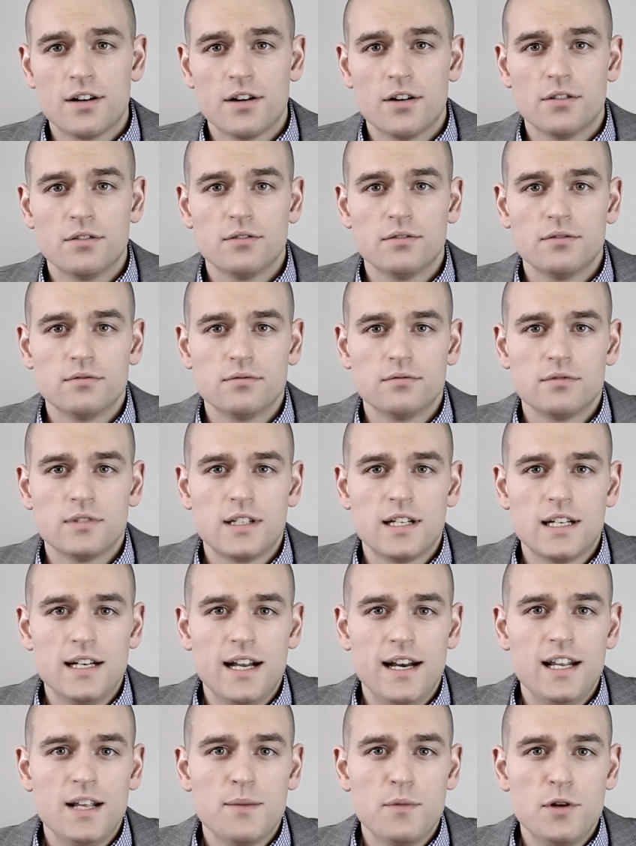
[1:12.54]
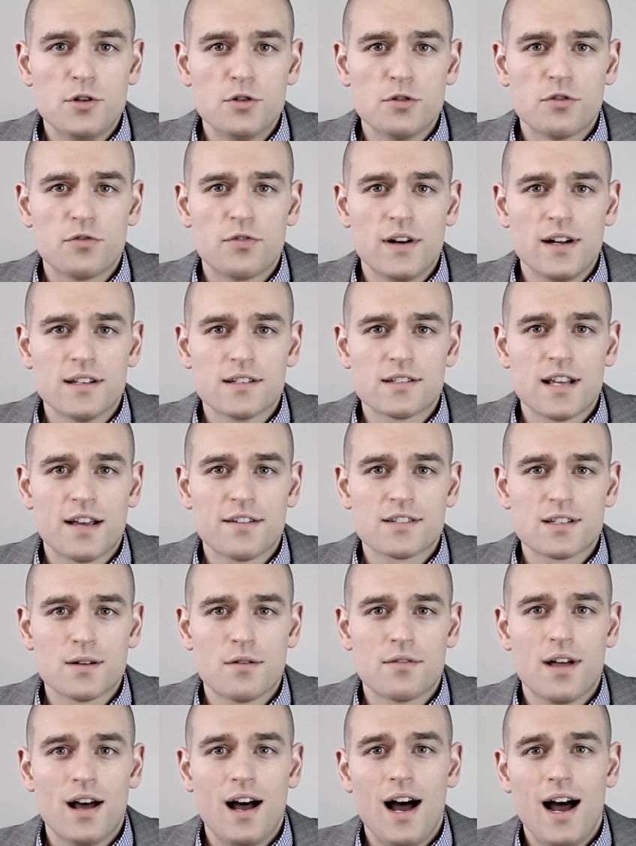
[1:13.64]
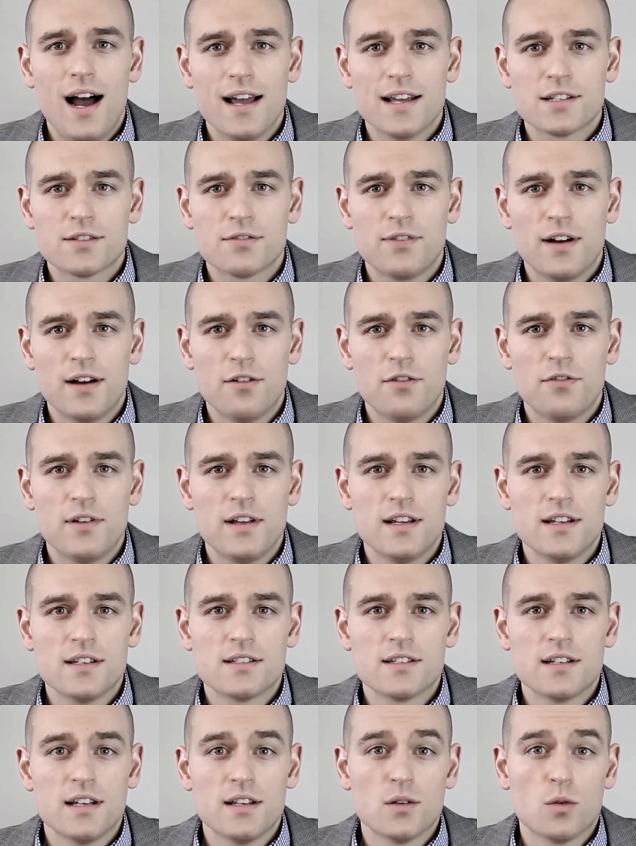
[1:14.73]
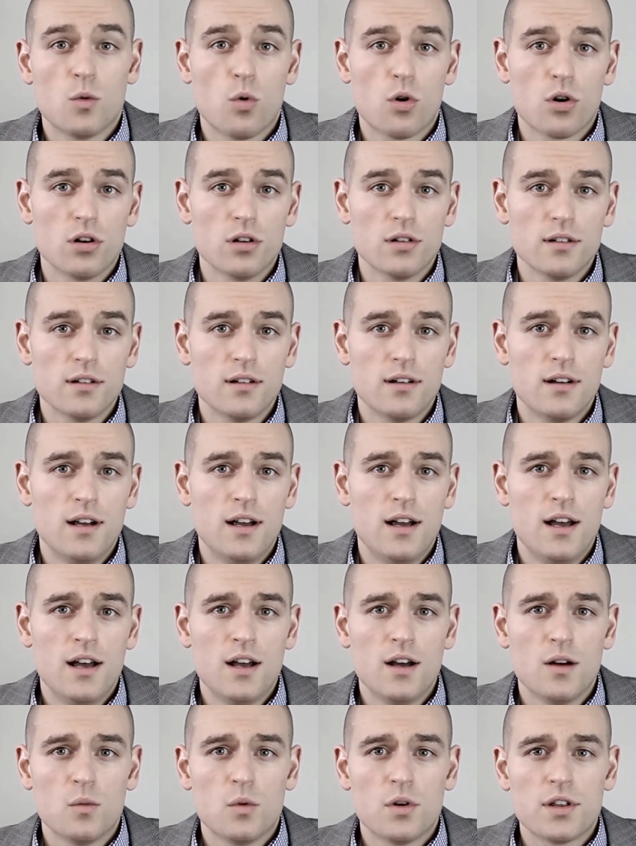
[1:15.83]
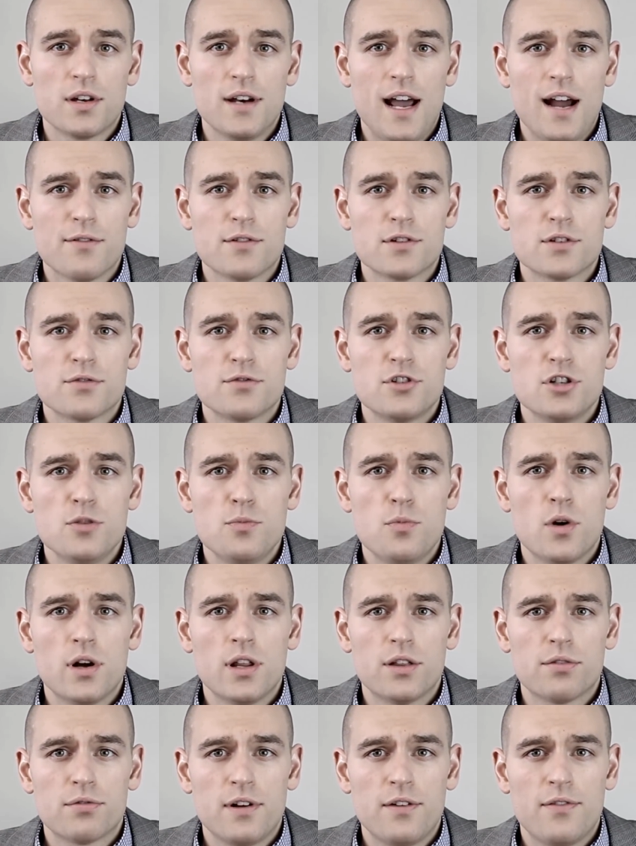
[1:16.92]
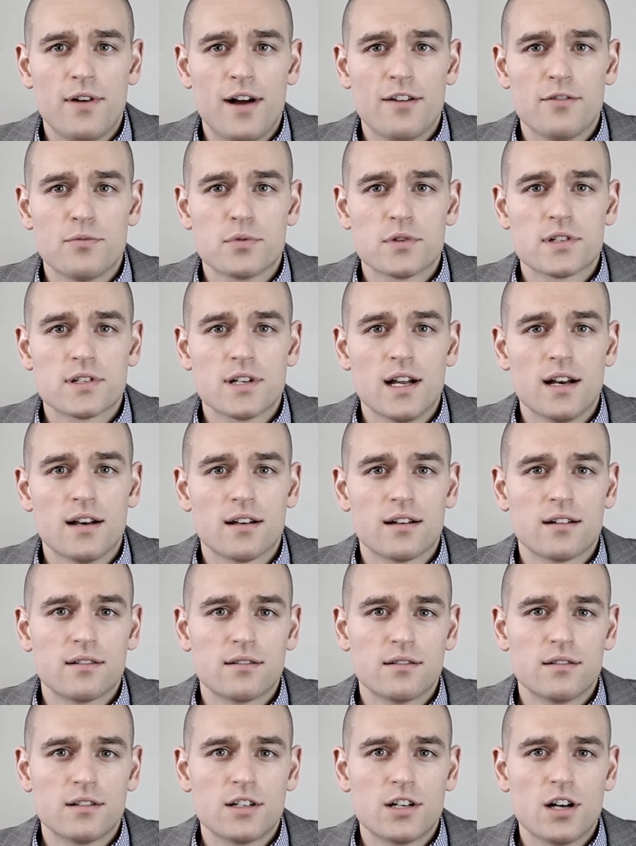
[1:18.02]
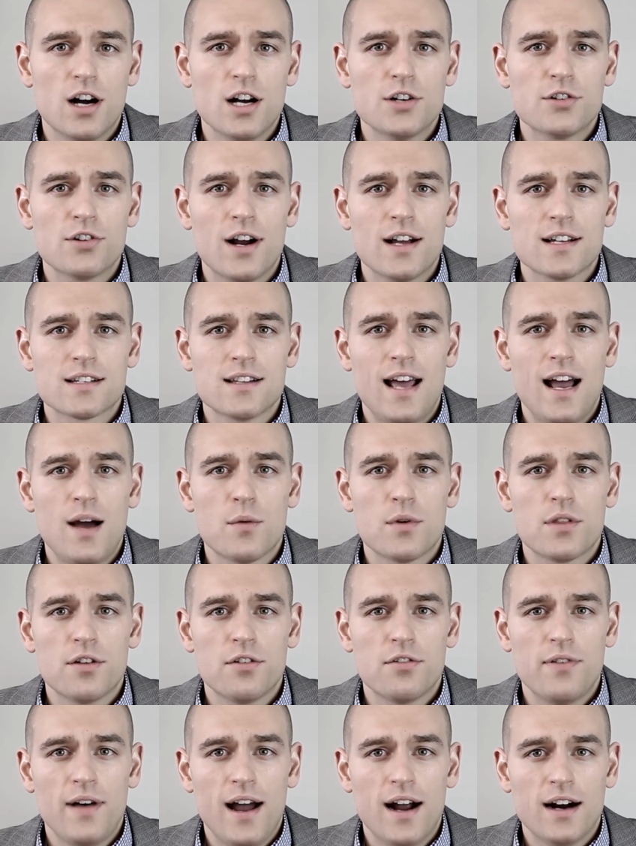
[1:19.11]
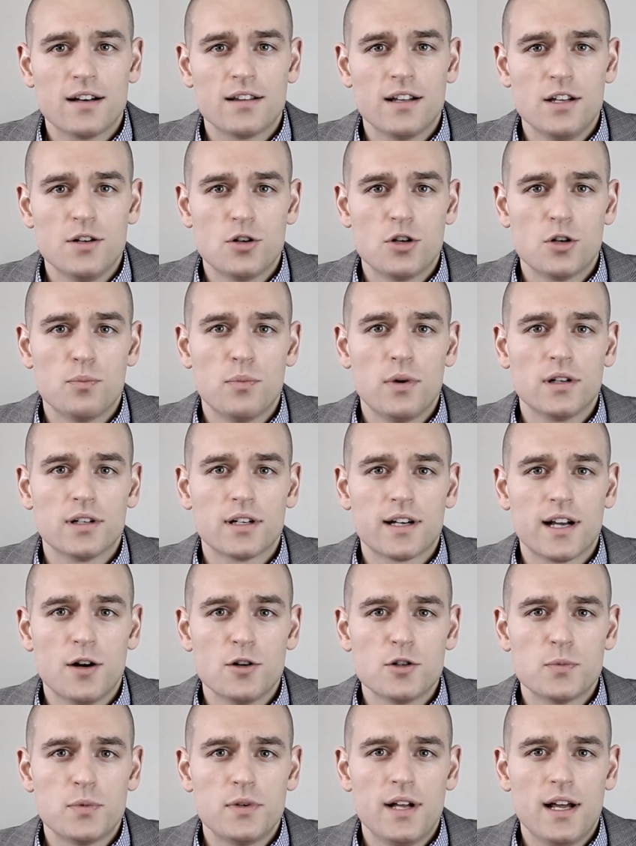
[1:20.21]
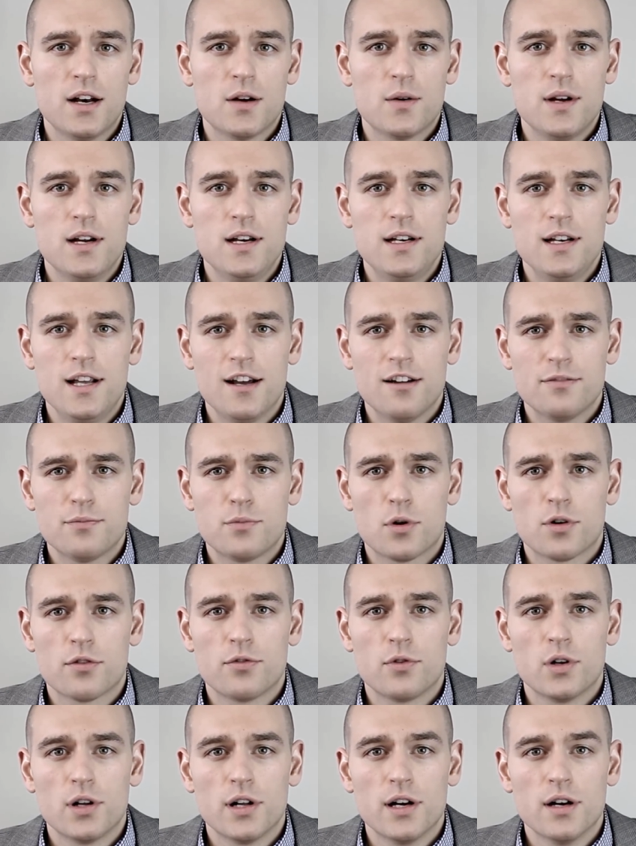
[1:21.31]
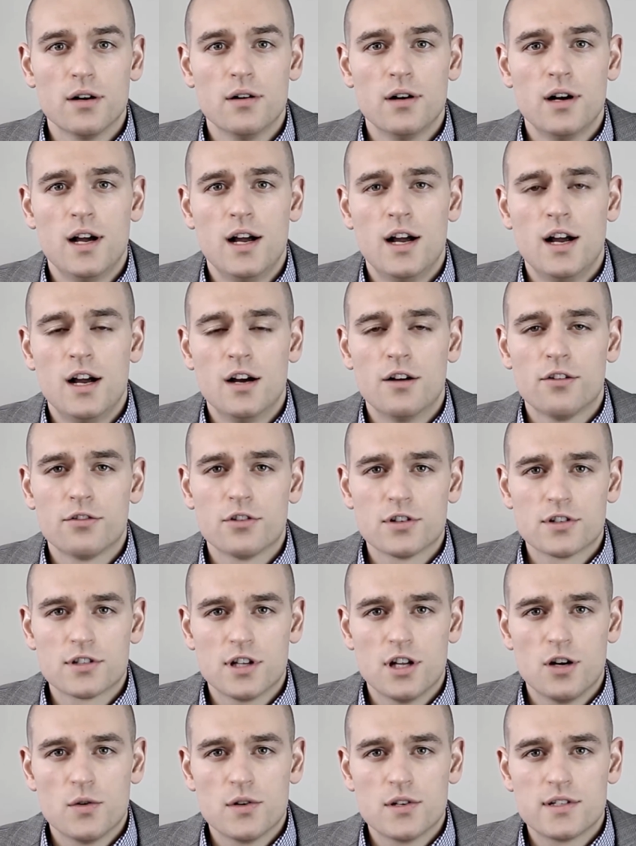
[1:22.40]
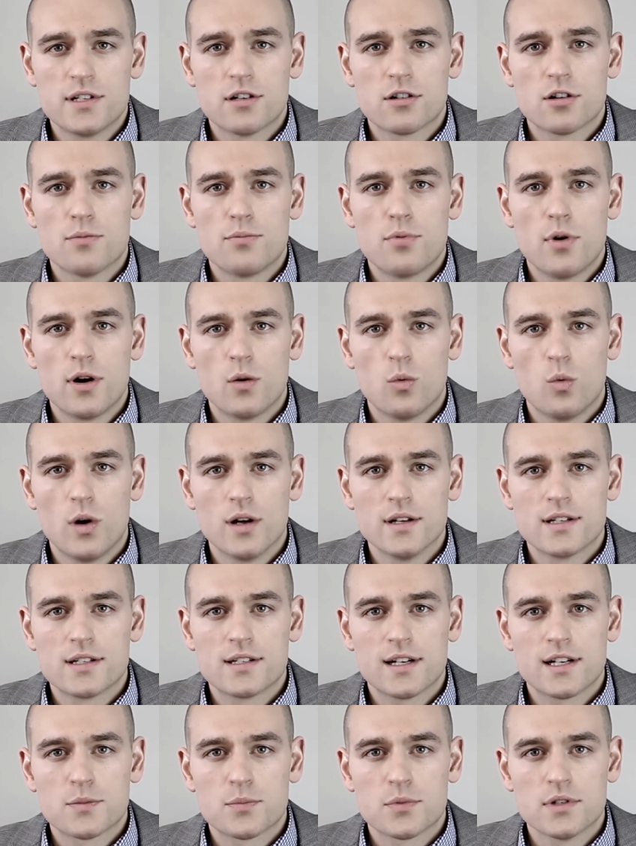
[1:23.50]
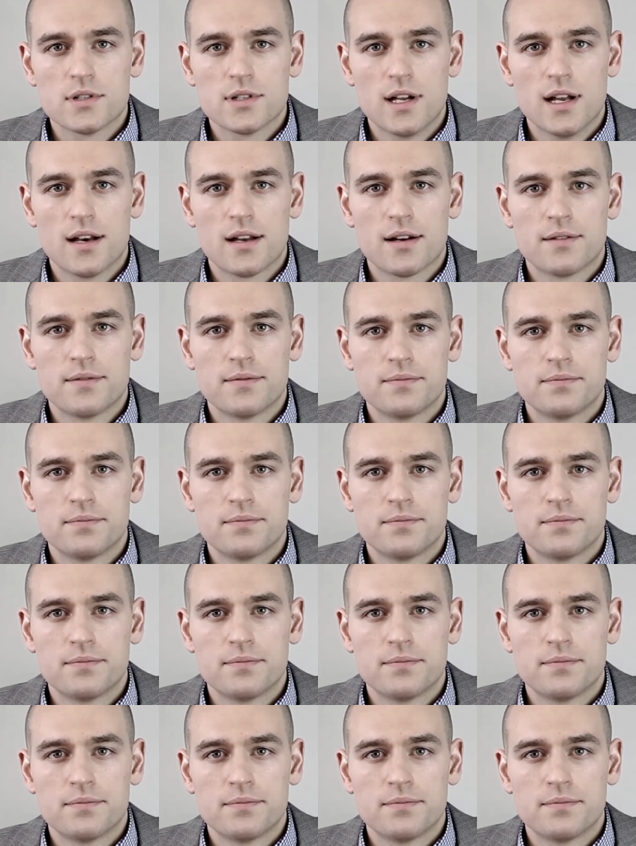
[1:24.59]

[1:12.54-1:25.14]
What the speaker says: note, Canadian mutual funds have some of the highest fund fees in the world, with an average of 2.35%. Contrast that with the fact that you could build a COUCHPOTATO ETF portfolio for as low as 0.16%.